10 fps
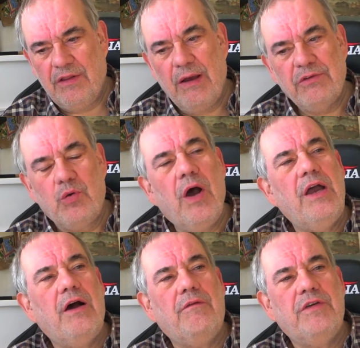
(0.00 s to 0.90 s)
That was
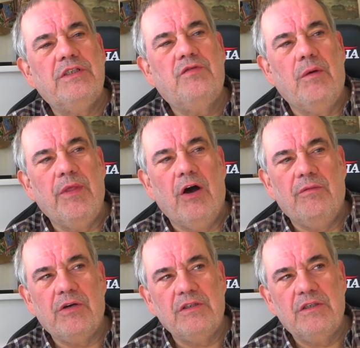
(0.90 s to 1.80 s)
quite obvious from the off
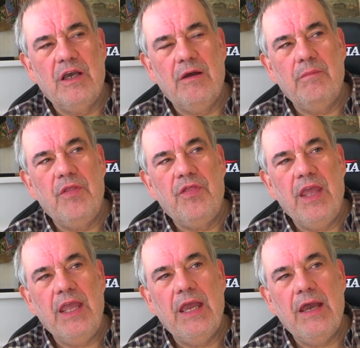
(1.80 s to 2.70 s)
because um,
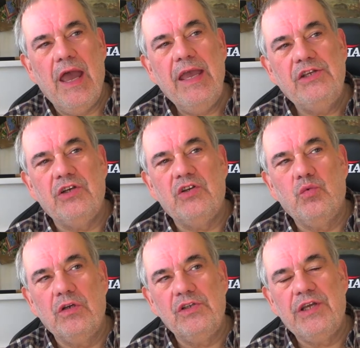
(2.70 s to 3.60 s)
the agent
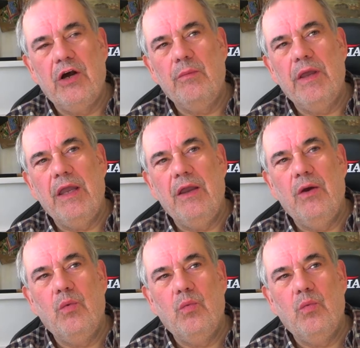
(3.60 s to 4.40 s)
wouldn't tell me